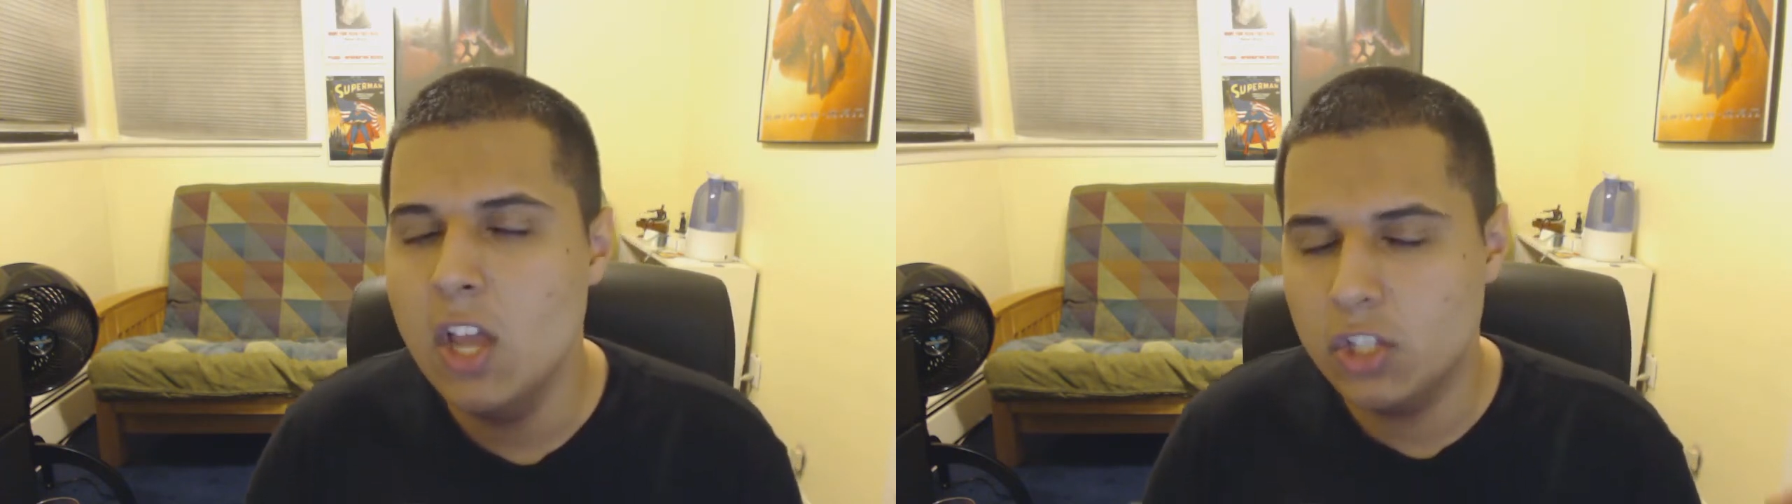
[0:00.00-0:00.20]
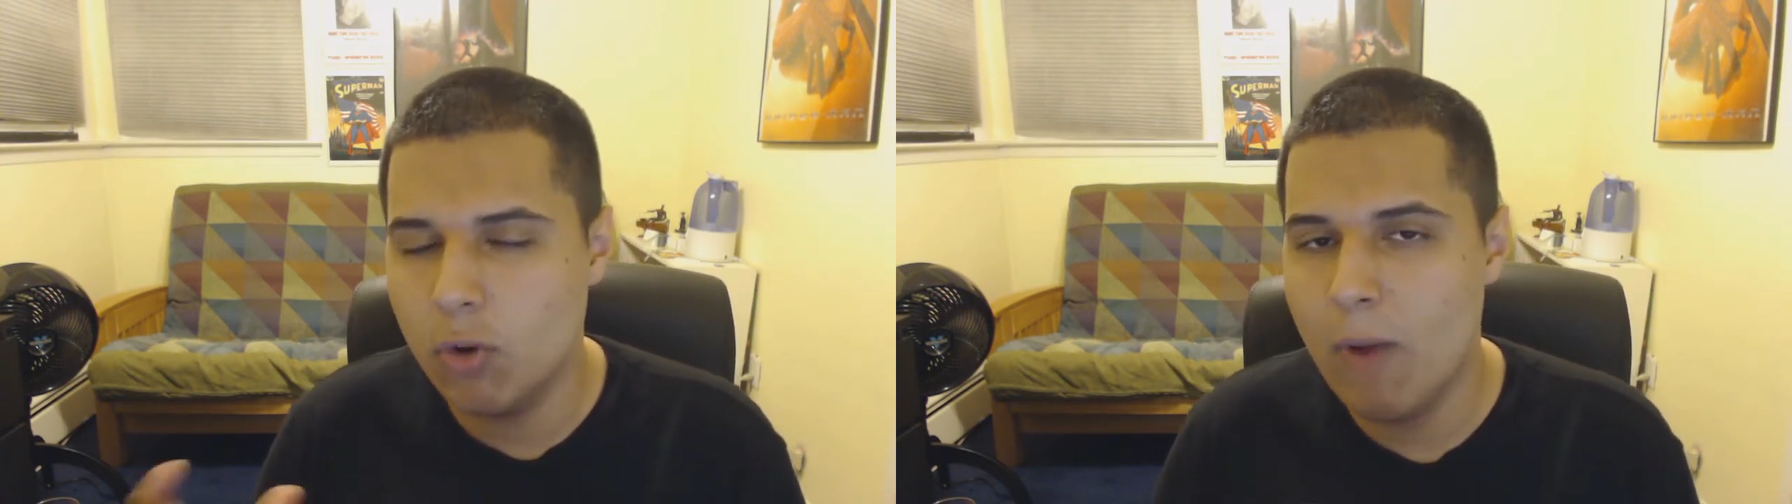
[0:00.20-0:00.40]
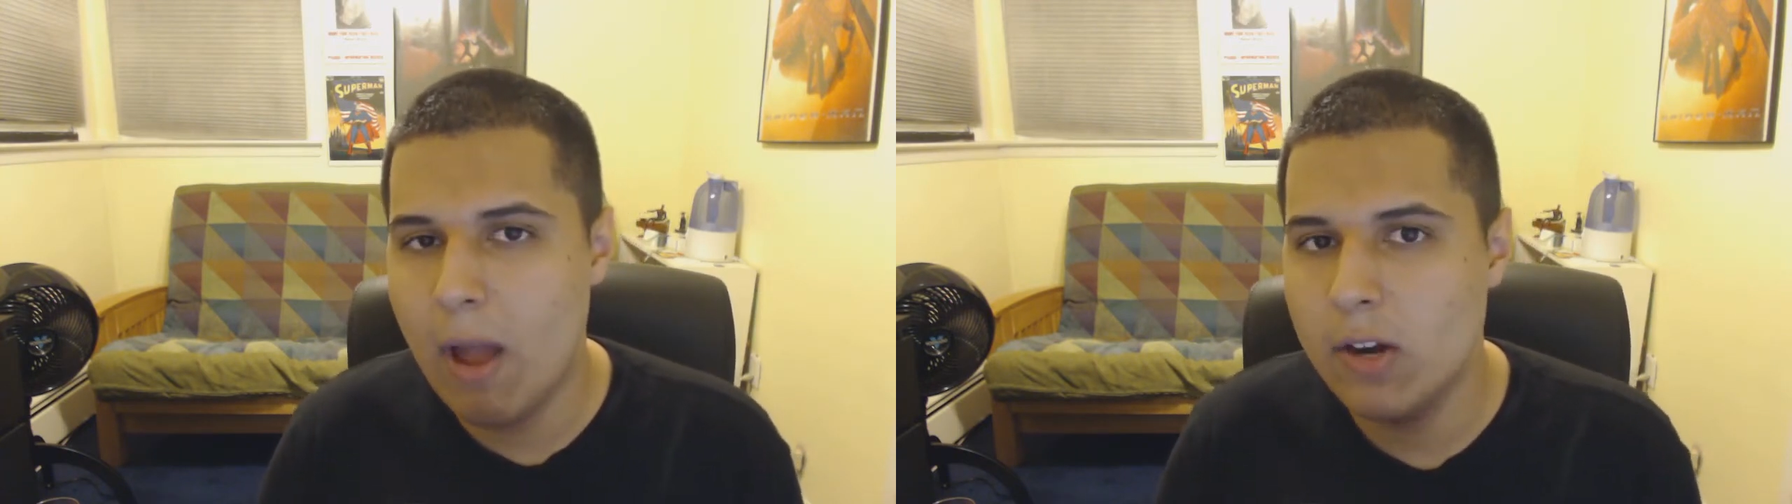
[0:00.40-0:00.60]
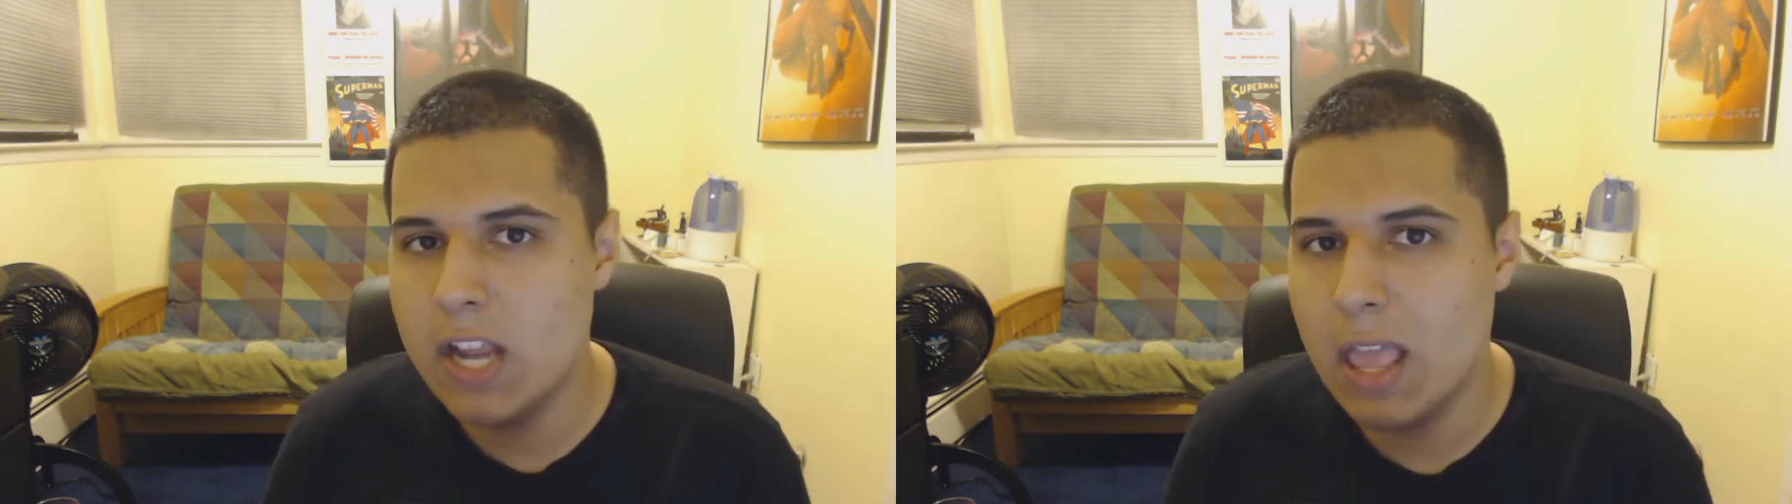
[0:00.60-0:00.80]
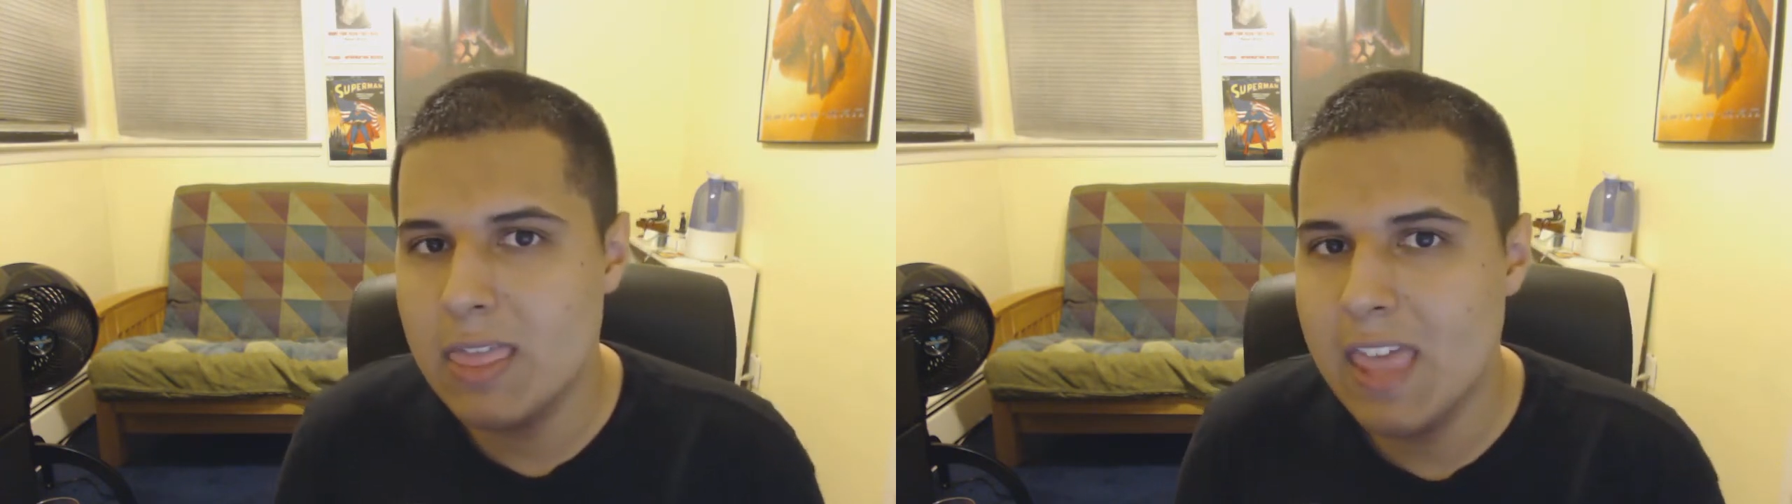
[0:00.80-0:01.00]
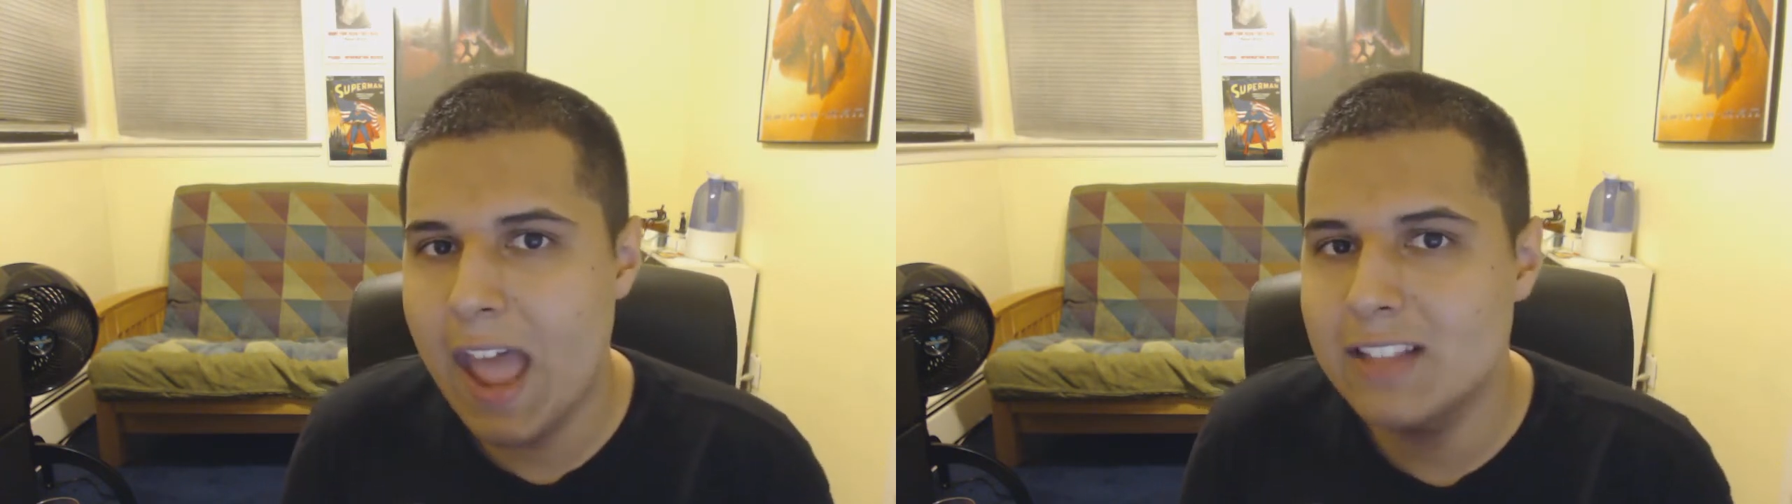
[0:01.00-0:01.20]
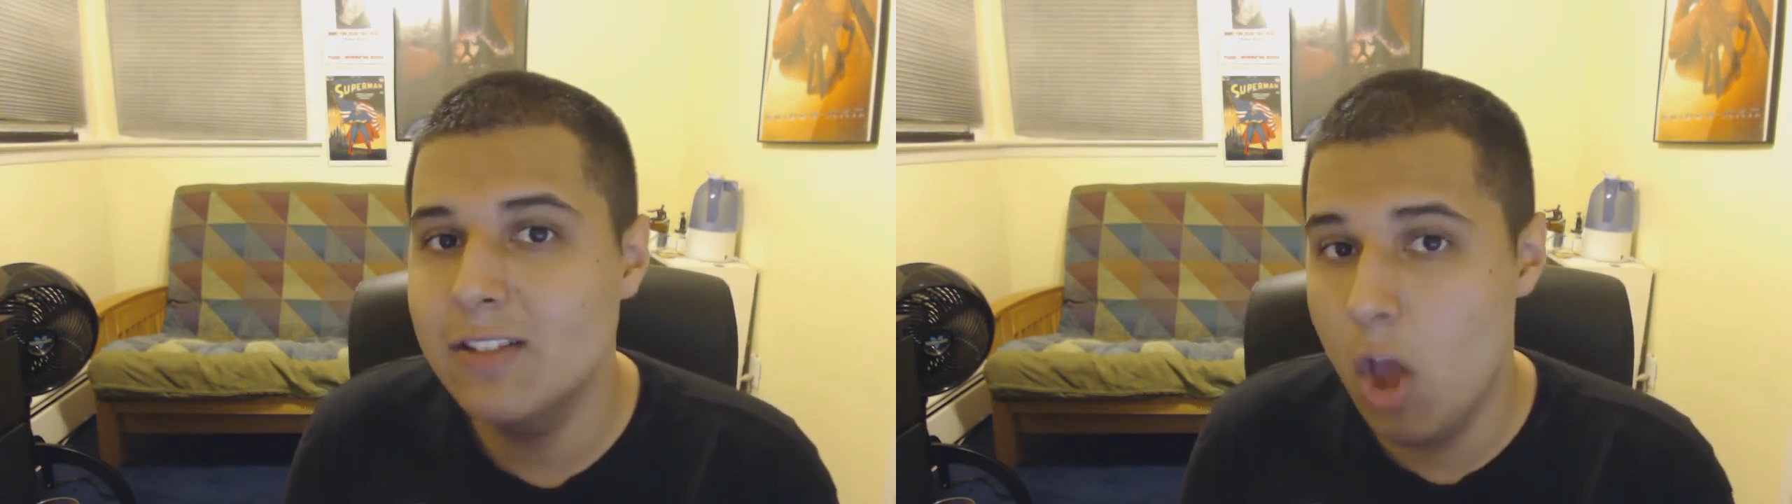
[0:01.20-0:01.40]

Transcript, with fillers: surrounding that.